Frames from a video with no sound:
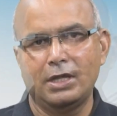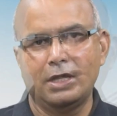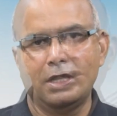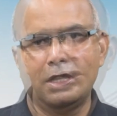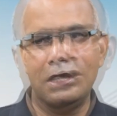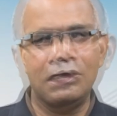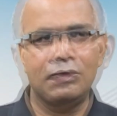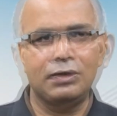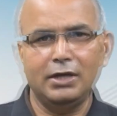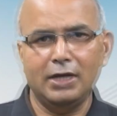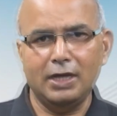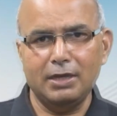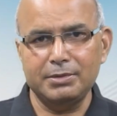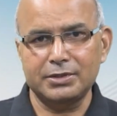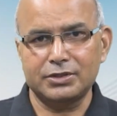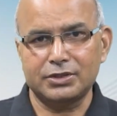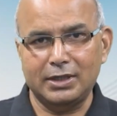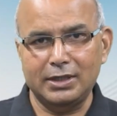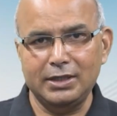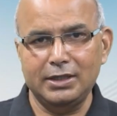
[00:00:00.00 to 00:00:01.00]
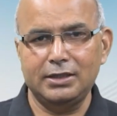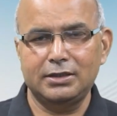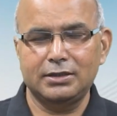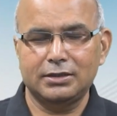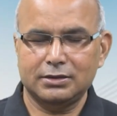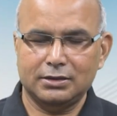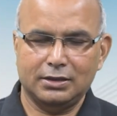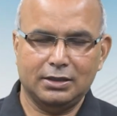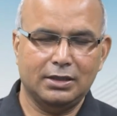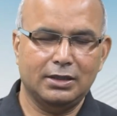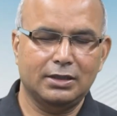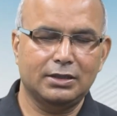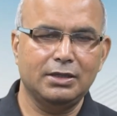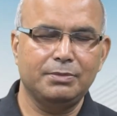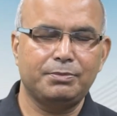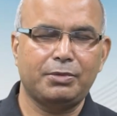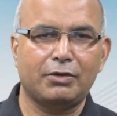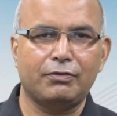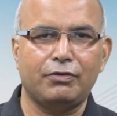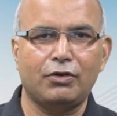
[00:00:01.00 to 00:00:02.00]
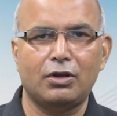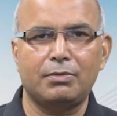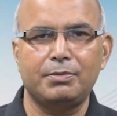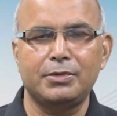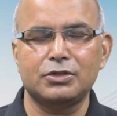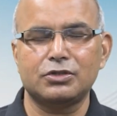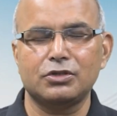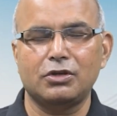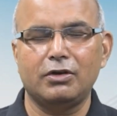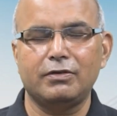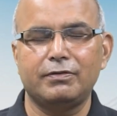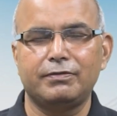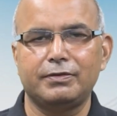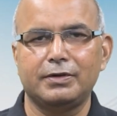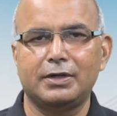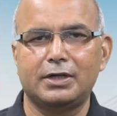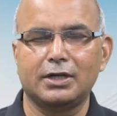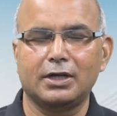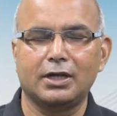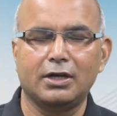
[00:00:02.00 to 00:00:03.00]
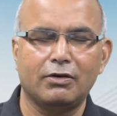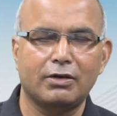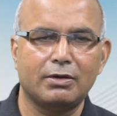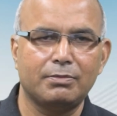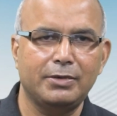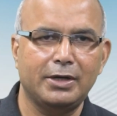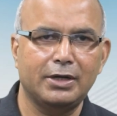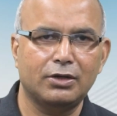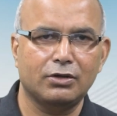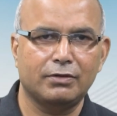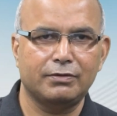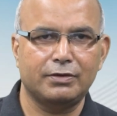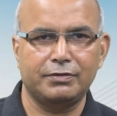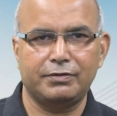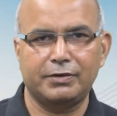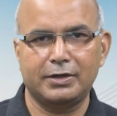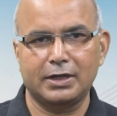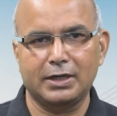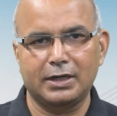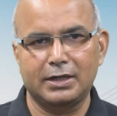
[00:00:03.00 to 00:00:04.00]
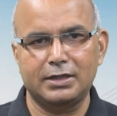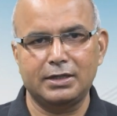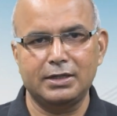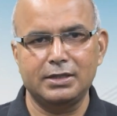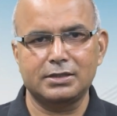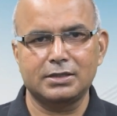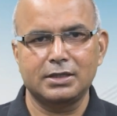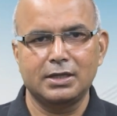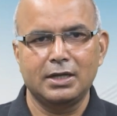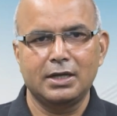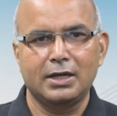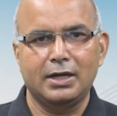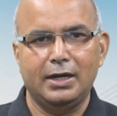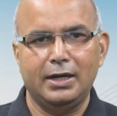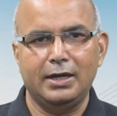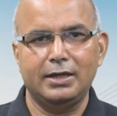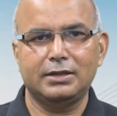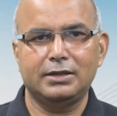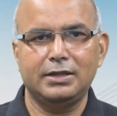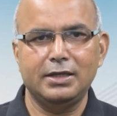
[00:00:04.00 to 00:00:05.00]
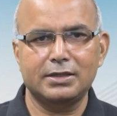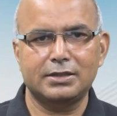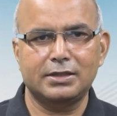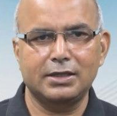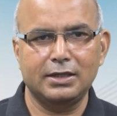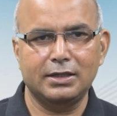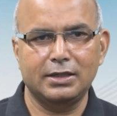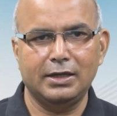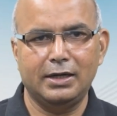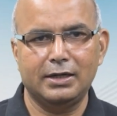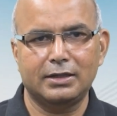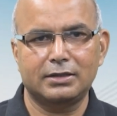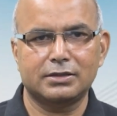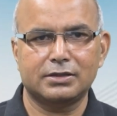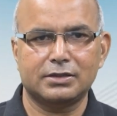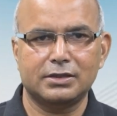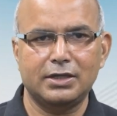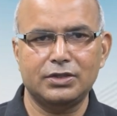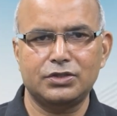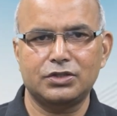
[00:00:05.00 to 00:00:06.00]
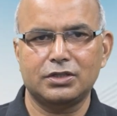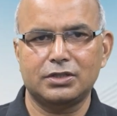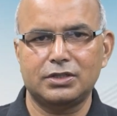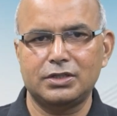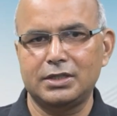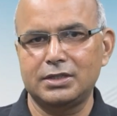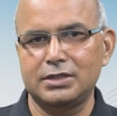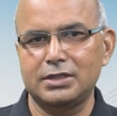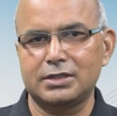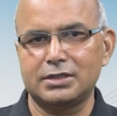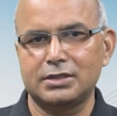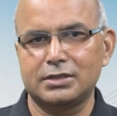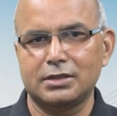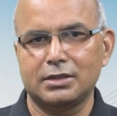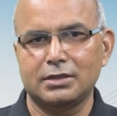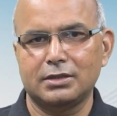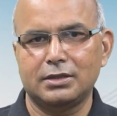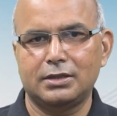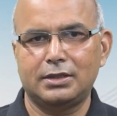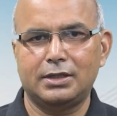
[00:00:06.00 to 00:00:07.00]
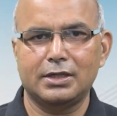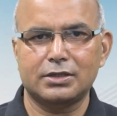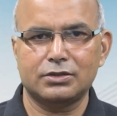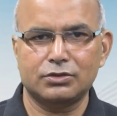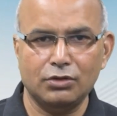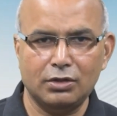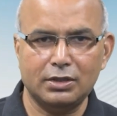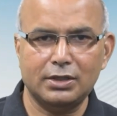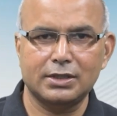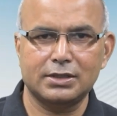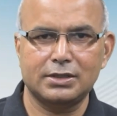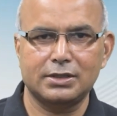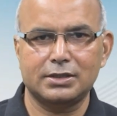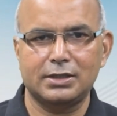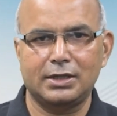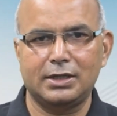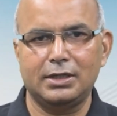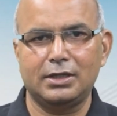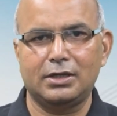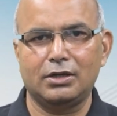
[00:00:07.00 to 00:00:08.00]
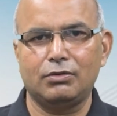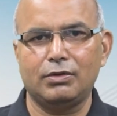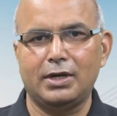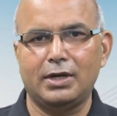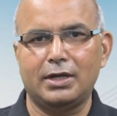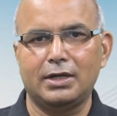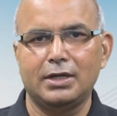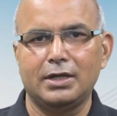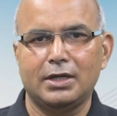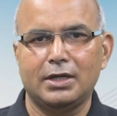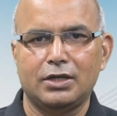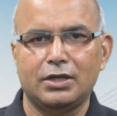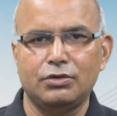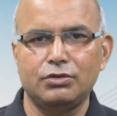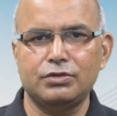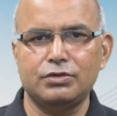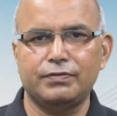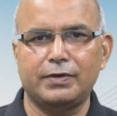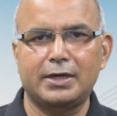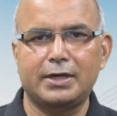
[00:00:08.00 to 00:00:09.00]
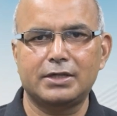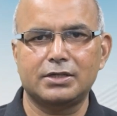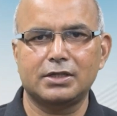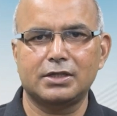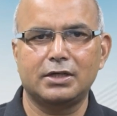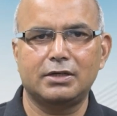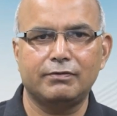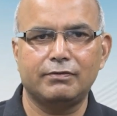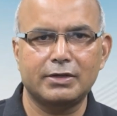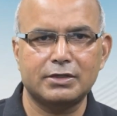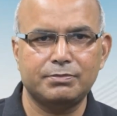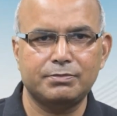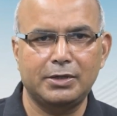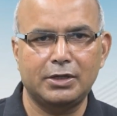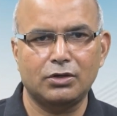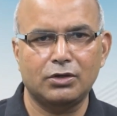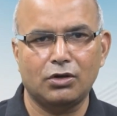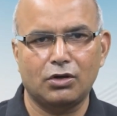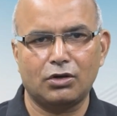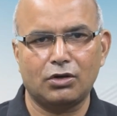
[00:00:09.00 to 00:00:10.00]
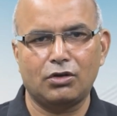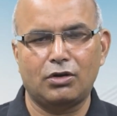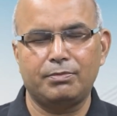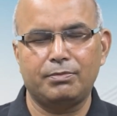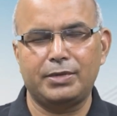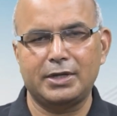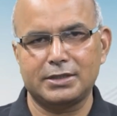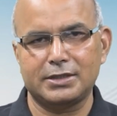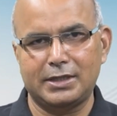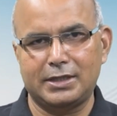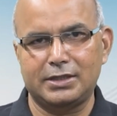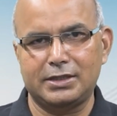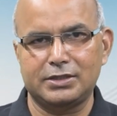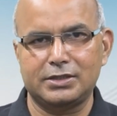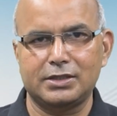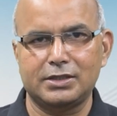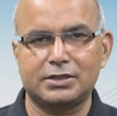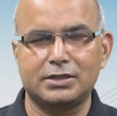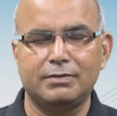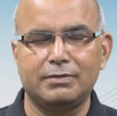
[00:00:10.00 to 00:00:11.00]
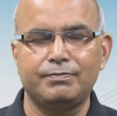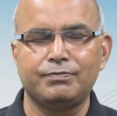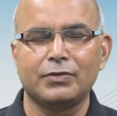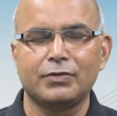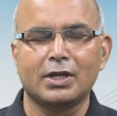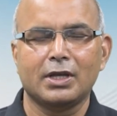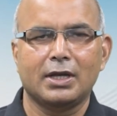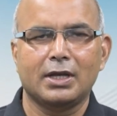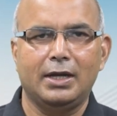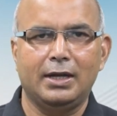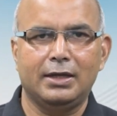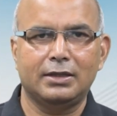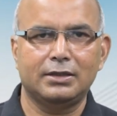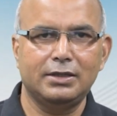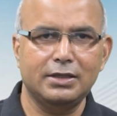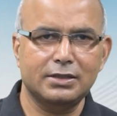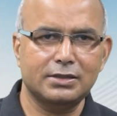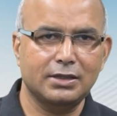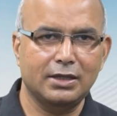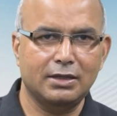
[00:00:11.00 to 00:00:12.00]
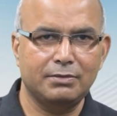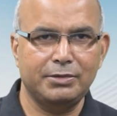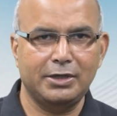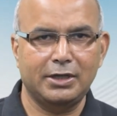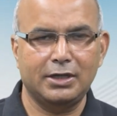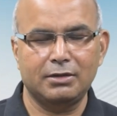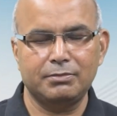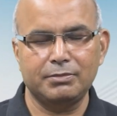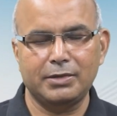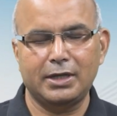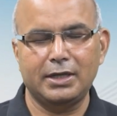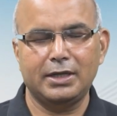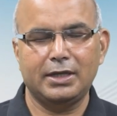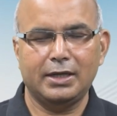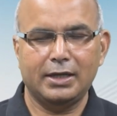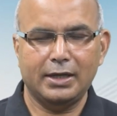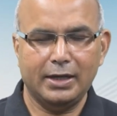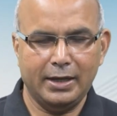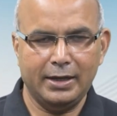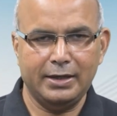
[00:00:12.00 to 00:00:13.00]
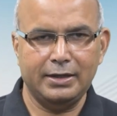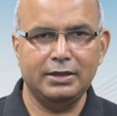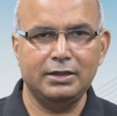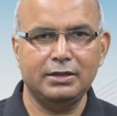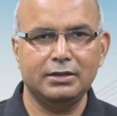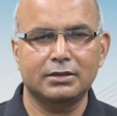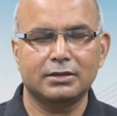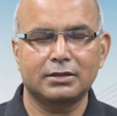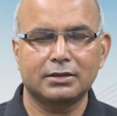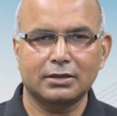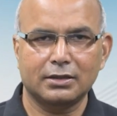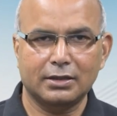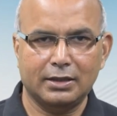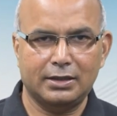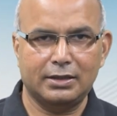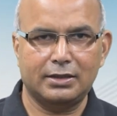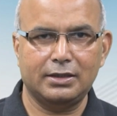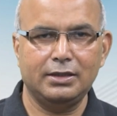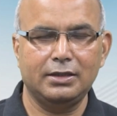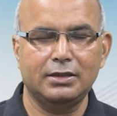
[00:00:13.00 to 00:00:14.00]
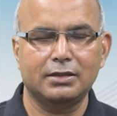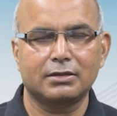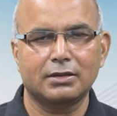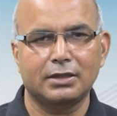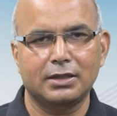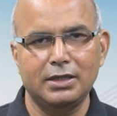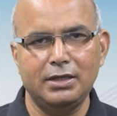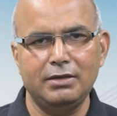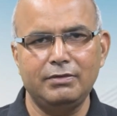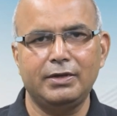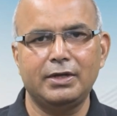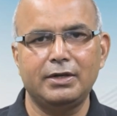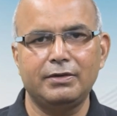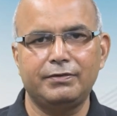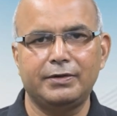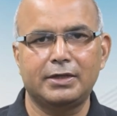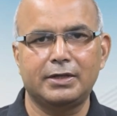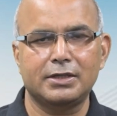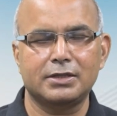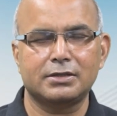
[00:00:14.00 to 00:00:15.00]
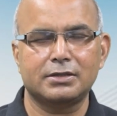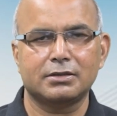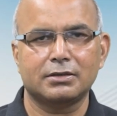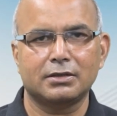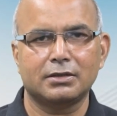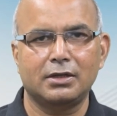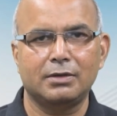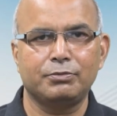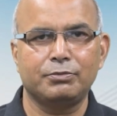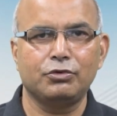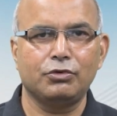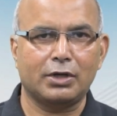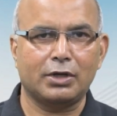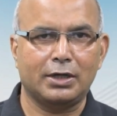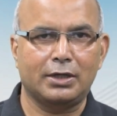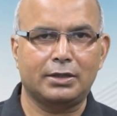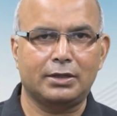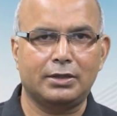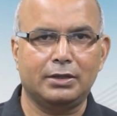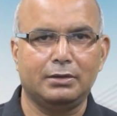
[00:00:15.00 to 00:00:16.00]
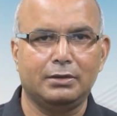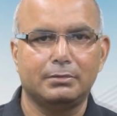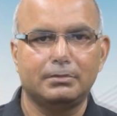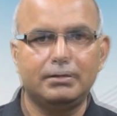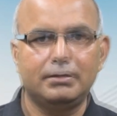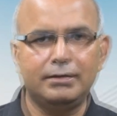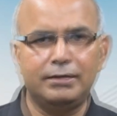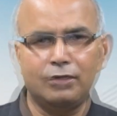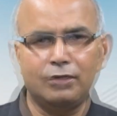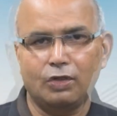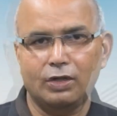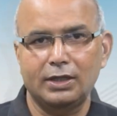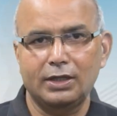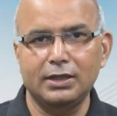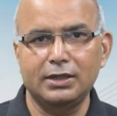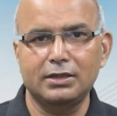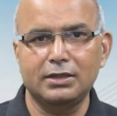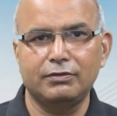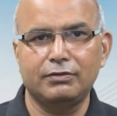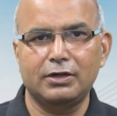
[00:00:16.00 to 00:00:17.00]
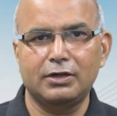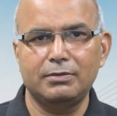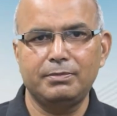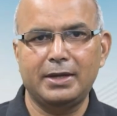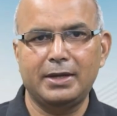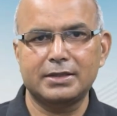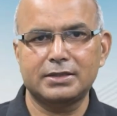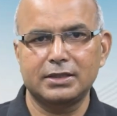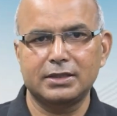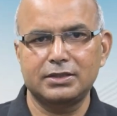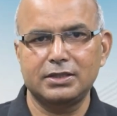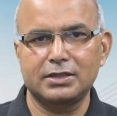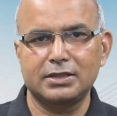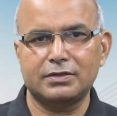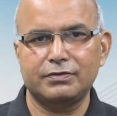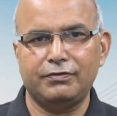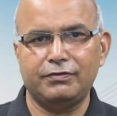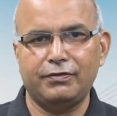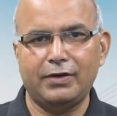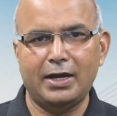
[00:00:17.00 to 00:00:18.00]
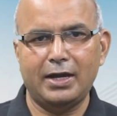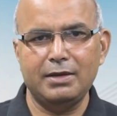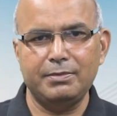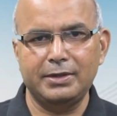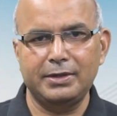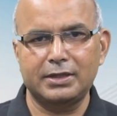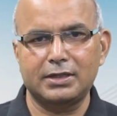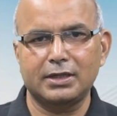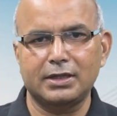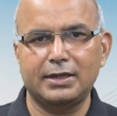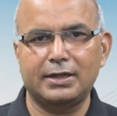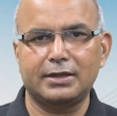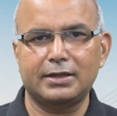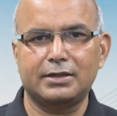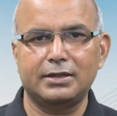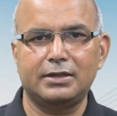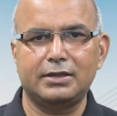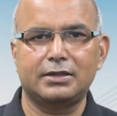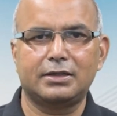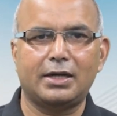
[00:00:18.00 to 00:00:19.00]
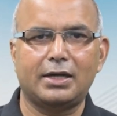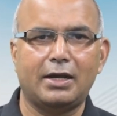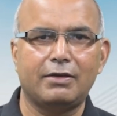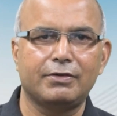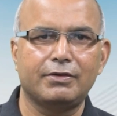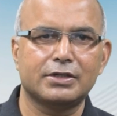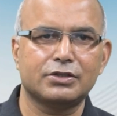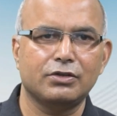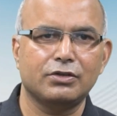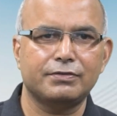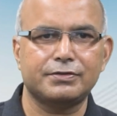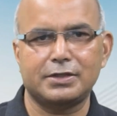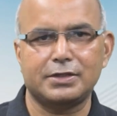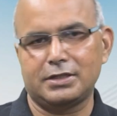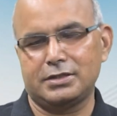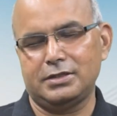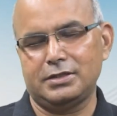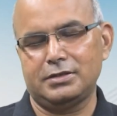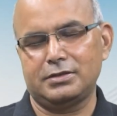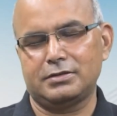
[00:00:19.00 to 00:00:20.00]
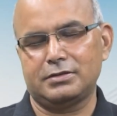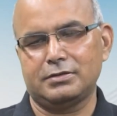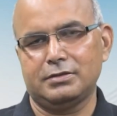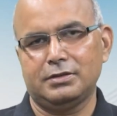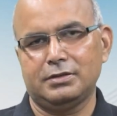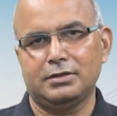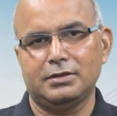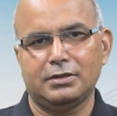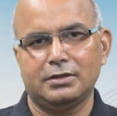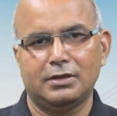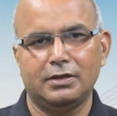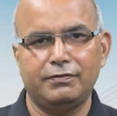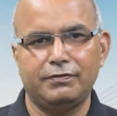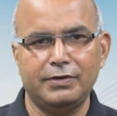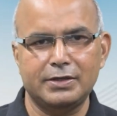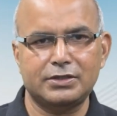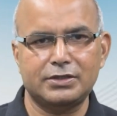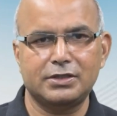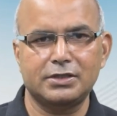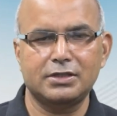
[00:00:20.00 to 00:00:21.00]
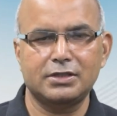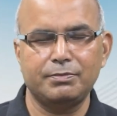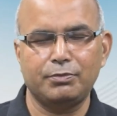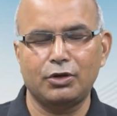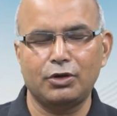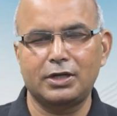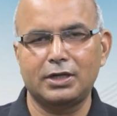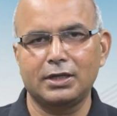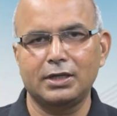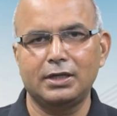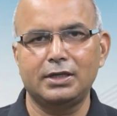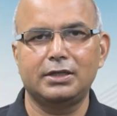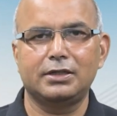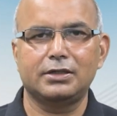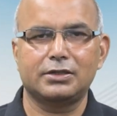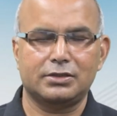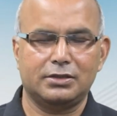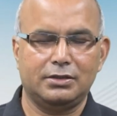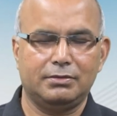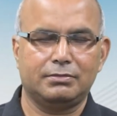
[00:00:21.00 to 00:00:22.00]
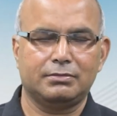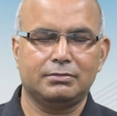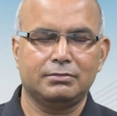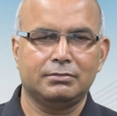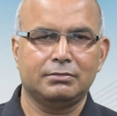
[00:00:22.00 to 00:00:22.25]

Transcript: Now, they have studied the performance of government of different countries, and they say that such changes does not necessarily require huge financial investment or complex IT system, and this can be done by any country, even if it is a poor country. And accordingly, the World Bank suggests 5 interconnected drivers of success. The first is the political leadership.